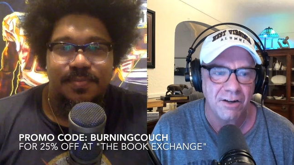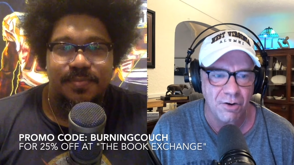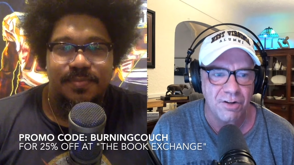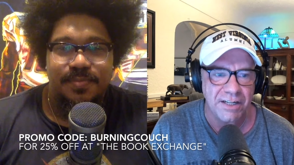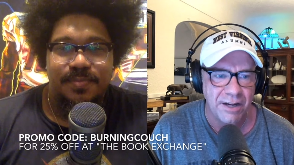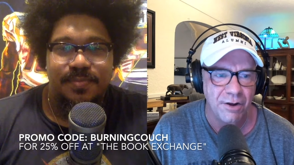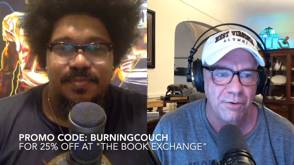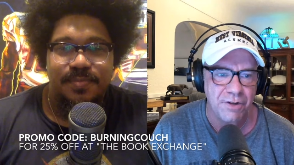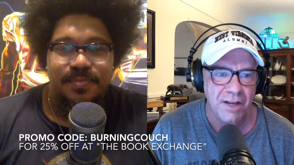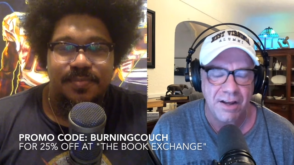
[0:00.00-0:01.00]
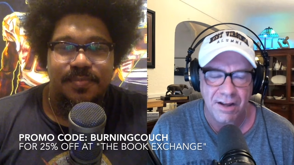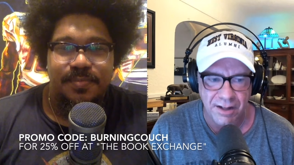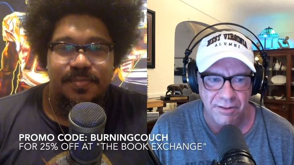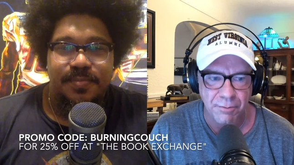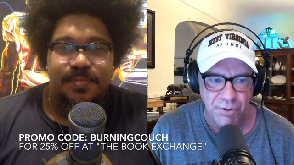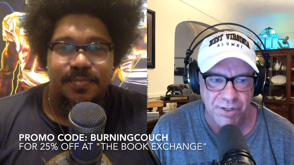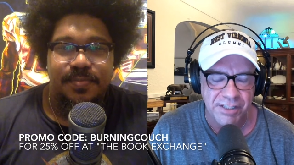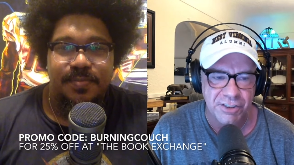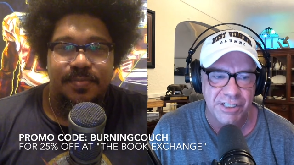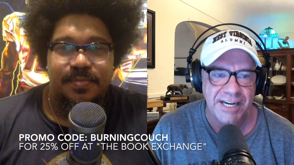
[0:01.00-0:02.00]
Speaker 1: Locally owned. Uh, the Book
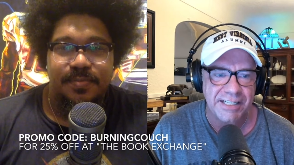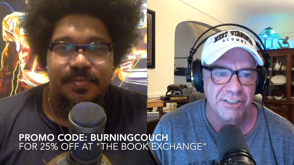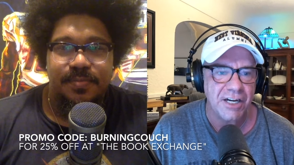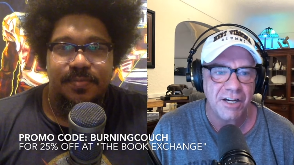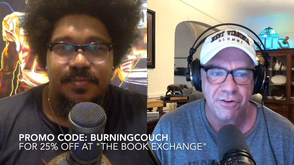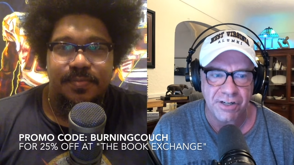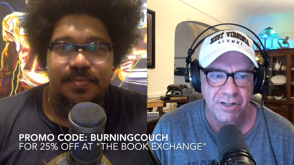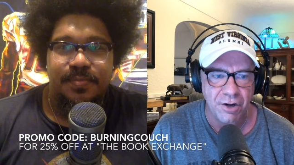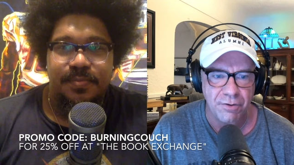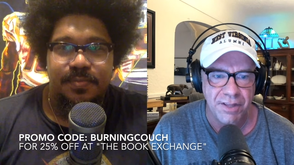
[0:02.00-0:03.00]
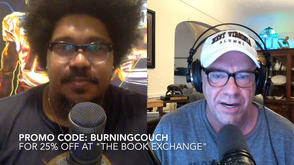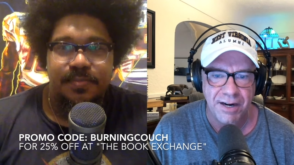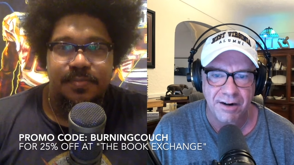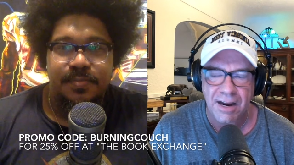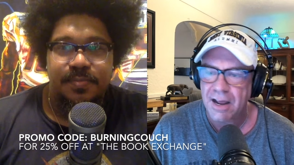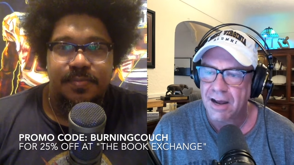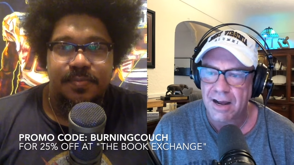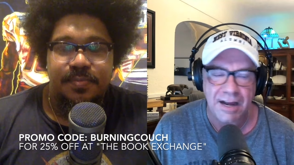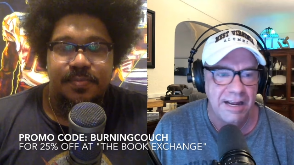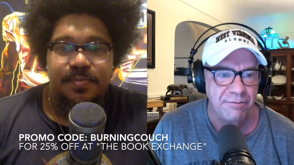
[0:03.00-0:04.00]
Exchange, you can go there.
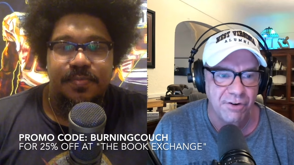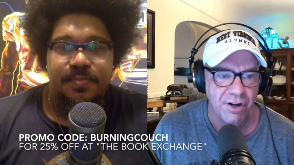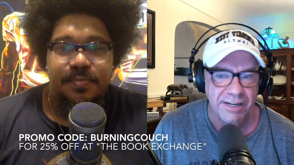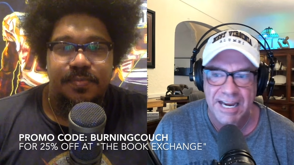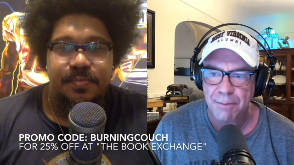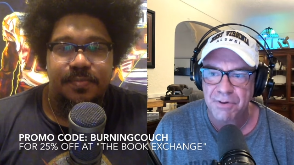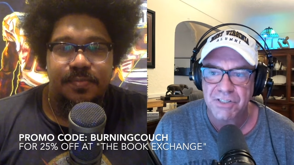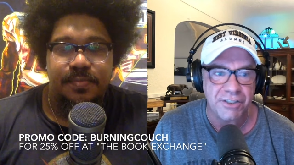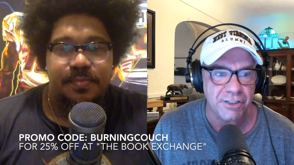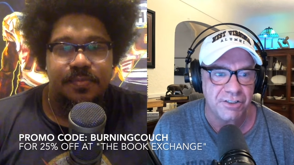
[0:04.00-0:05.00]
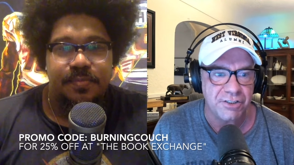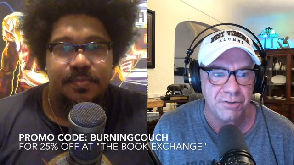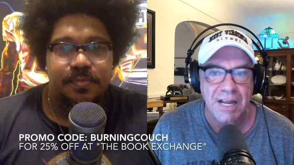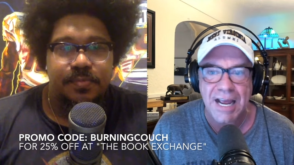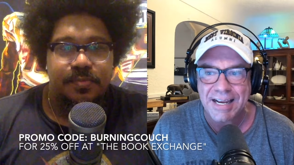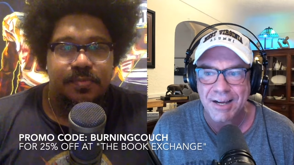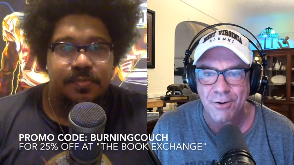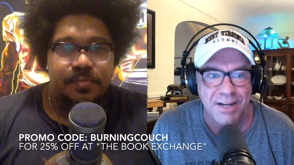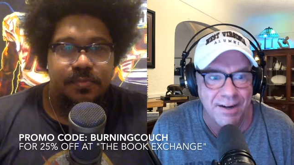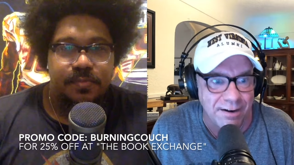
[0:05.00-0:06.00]
Uh, if you're on campus and you're a student, hey,
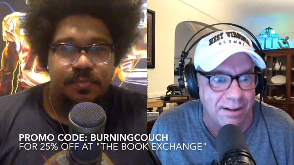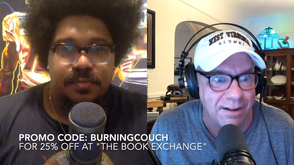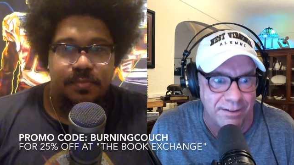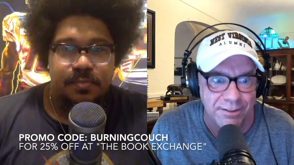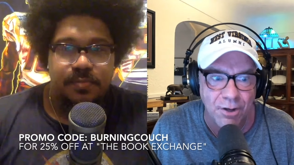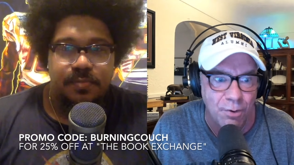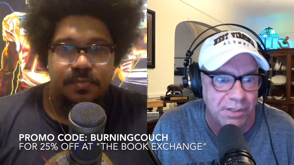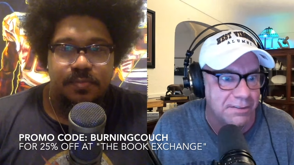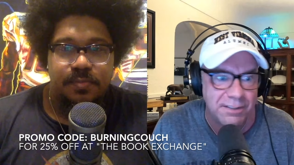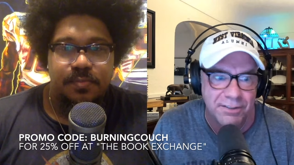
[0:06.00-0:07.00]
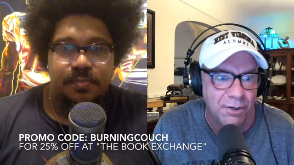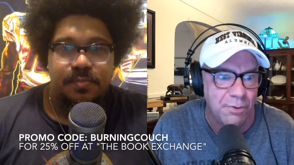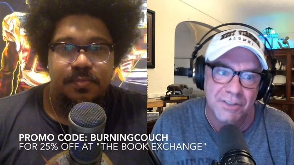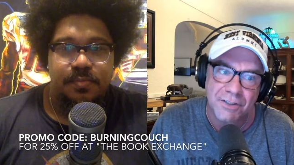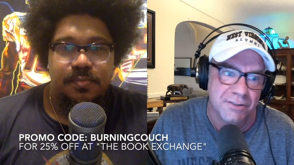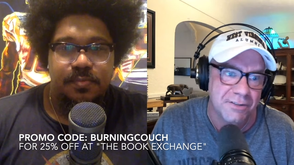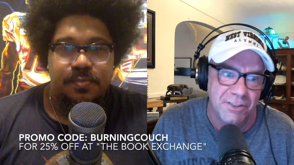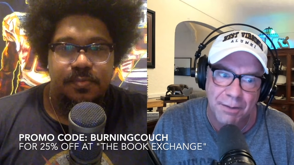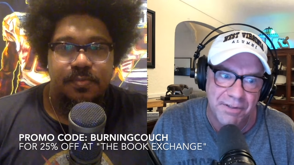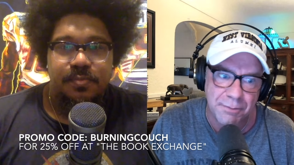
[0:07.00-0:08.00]
go there. There's always there's always girls
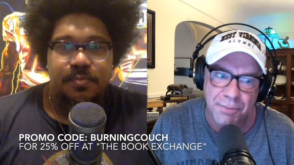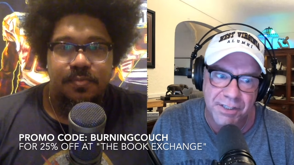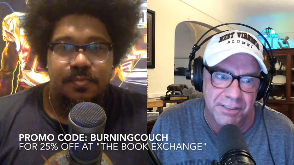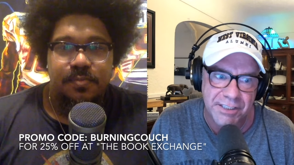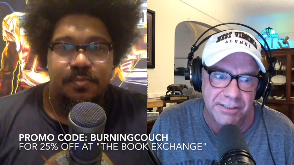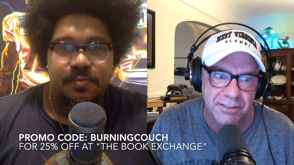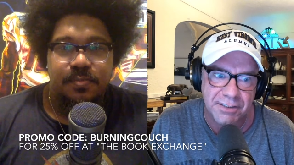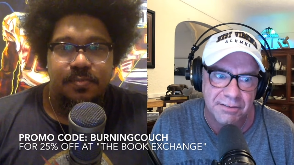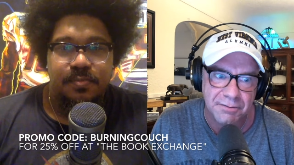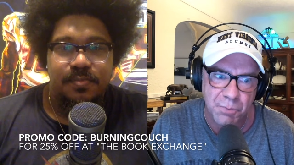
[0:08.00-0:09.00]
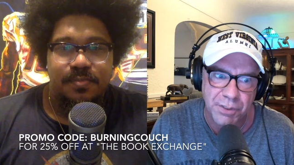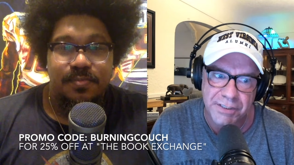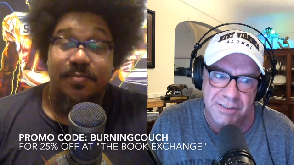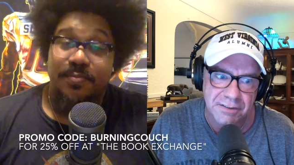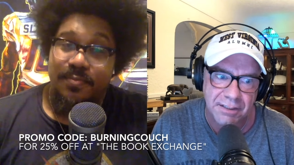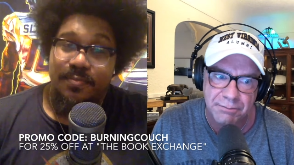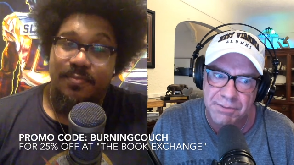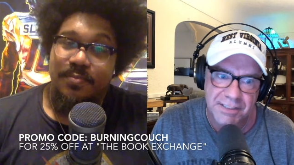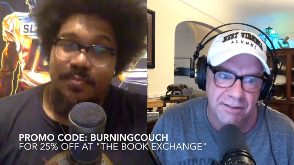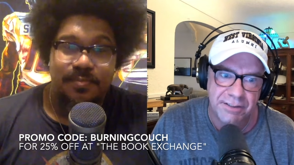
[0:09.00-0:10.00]
shopping at the Book Exchange. Always. I'm
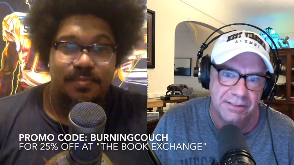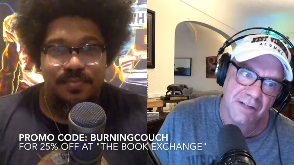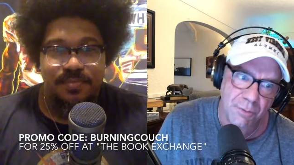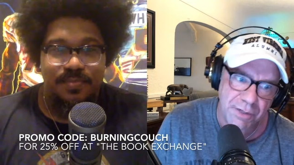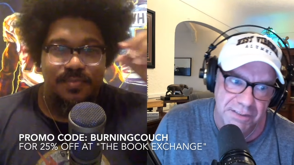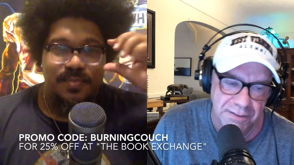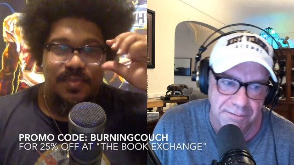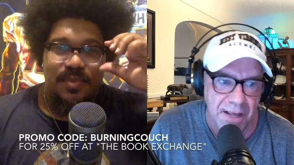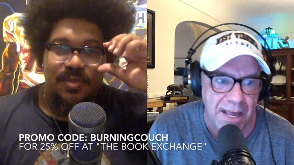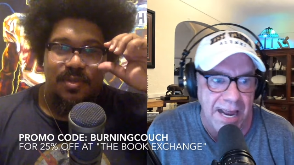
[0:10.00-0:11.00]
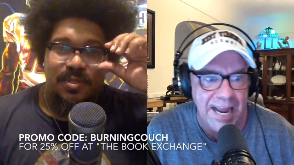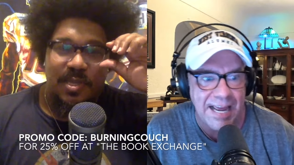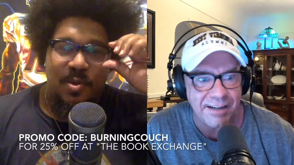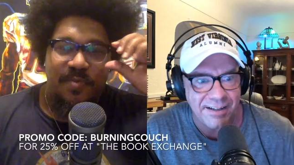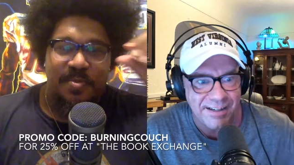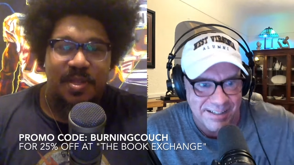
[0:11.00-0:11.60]
just telling you, always.
Speaker 2: And stay away from the